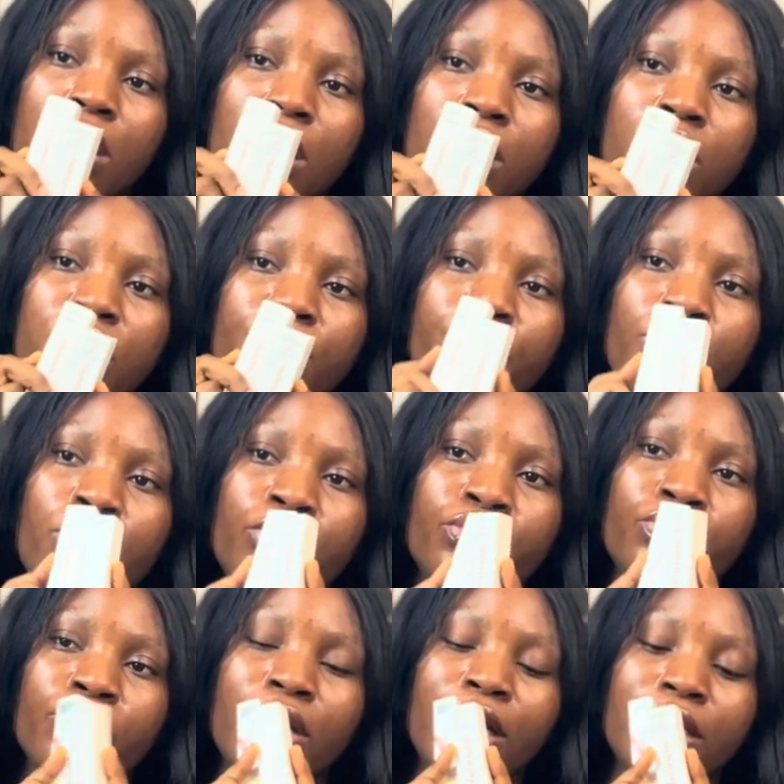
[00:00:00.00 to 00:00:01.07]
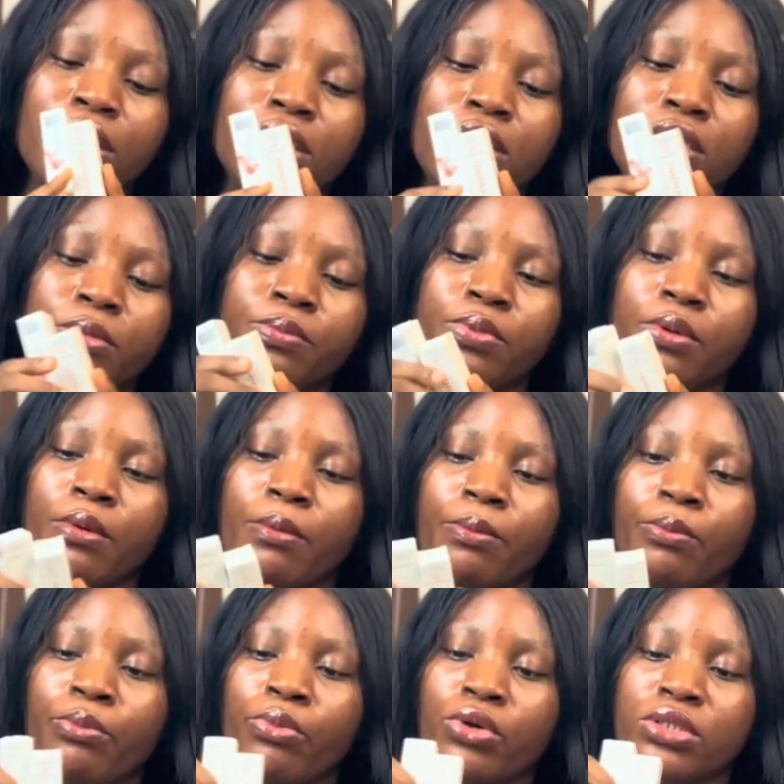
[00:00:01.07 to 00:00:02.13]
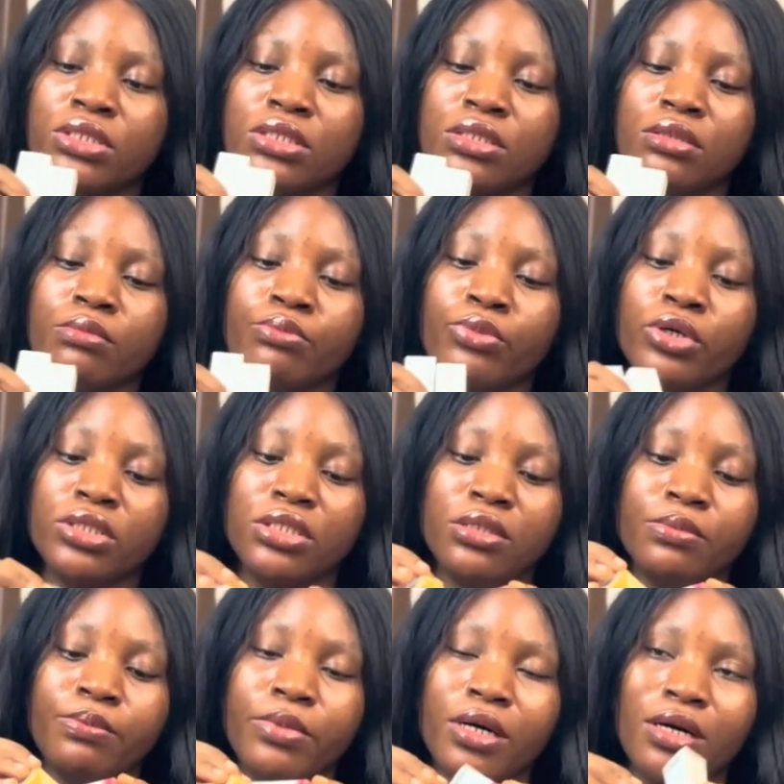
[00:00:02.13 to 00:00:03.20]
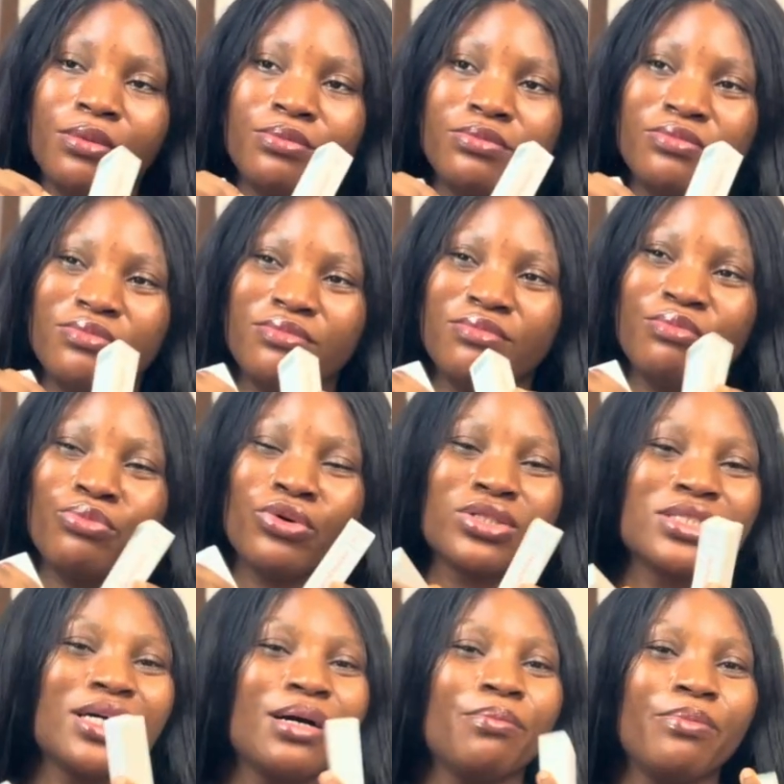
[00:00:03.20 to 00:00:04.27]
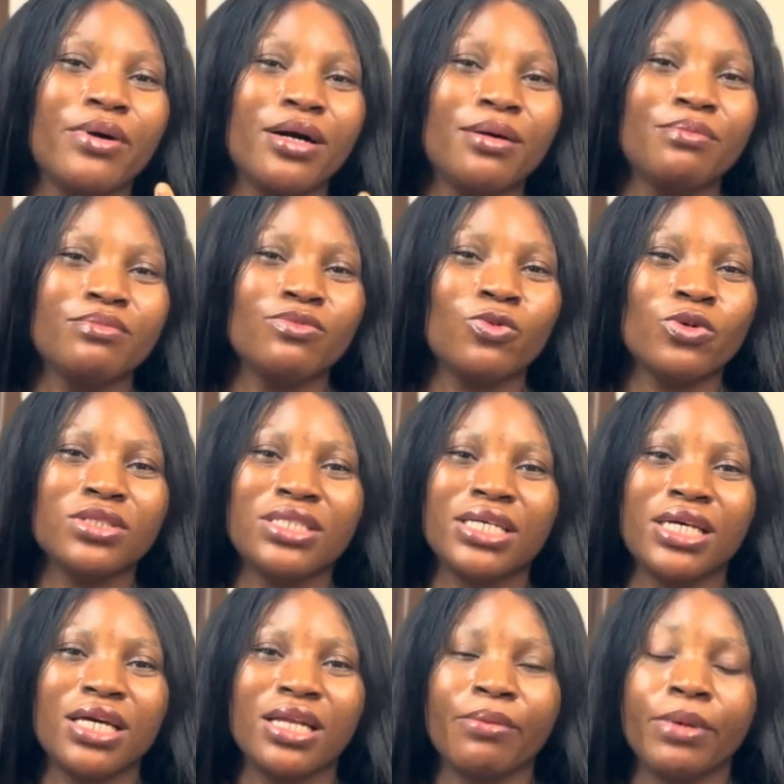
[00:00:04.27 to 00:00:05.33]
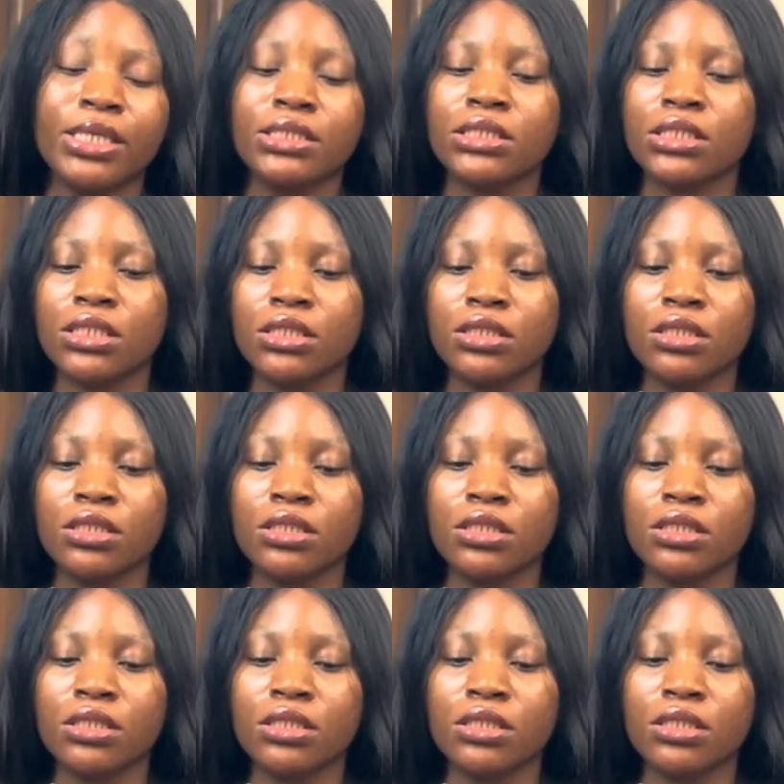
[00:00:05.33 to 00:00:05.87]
lip oil and lip body balm, butter balm. What the hell am I saying?